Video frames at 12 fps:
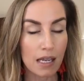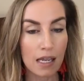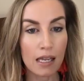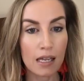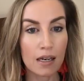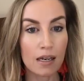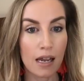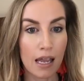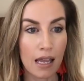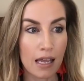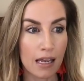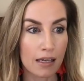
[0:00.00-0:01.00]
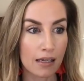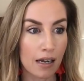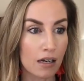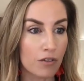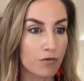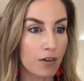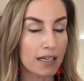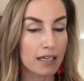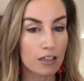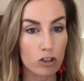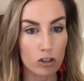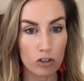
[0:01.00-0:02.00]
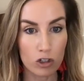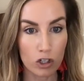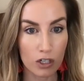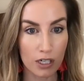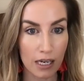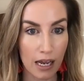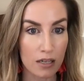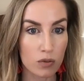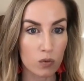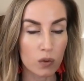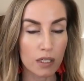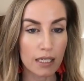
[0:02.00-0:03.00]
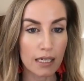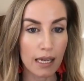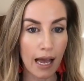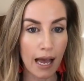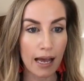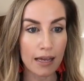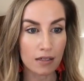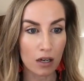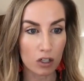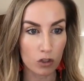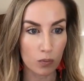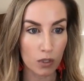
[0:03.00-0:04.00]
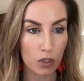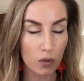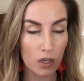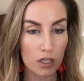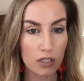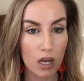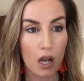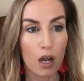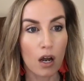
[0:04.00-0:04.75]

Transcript: in a kind of financial journey as we as entrepreneurs